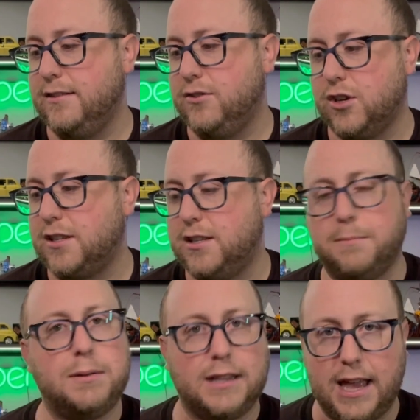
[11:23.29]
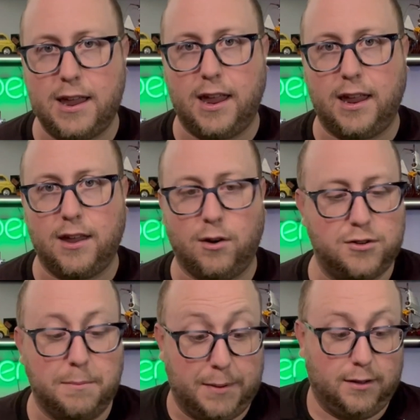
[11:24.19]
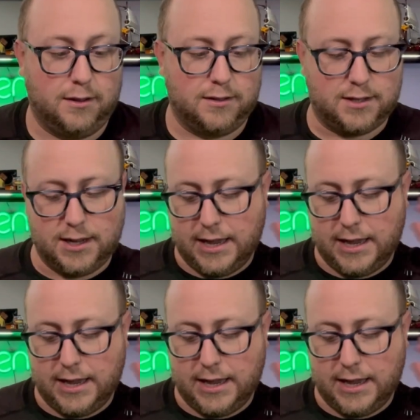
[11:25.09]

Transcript: just to play or to build,